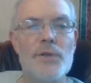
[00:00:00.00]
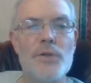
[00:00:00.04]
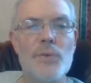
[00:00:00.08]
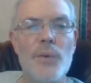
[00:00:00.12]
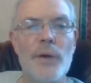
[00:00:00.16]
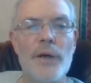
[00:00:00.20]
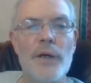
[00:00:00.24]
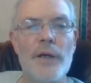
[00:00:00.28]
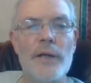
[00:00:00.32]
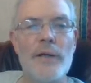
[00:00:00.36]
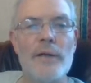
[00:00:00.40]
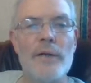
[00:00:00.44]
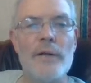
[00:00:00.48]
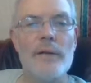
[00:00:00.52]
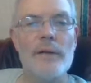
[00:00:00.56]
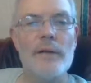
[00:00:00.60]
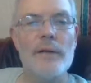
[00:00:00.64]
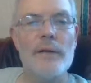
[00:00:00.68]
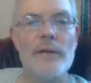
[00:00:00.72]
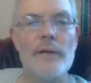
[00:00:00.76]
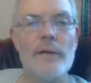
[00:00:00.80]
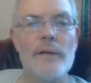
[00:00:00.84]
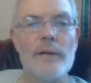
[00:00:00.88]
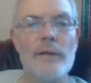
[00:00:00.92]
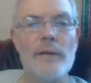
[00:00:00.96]
between
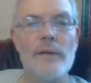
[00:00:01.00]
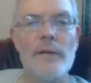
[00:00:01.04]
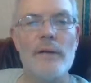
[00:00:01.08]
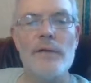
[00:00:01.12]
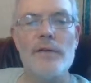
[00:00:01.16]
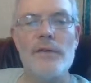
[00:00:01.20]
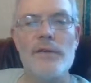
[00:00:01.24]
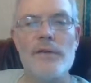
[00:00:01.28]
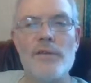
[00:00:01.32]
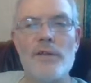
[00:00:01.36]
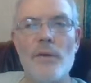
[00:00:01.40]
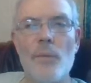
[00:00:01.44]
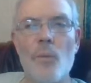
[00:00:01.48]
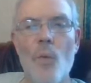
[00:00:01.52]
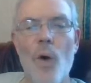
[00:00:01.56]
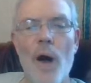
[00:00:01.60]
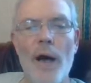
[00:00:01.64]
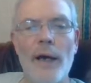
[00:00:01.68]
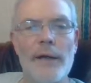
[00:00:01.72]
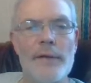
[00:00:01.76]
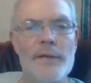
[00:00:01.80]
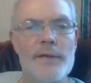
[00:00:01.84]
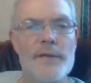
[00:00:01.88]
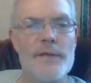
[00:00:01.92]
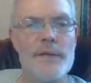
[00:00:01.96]
some
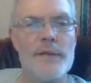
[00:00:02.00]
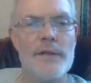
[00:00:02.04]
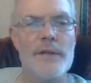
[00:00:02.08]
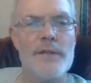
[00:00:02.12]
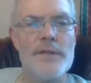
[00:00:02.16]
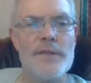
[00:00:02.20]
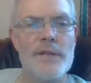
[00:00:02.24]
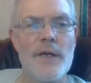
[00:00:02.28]
wagons in a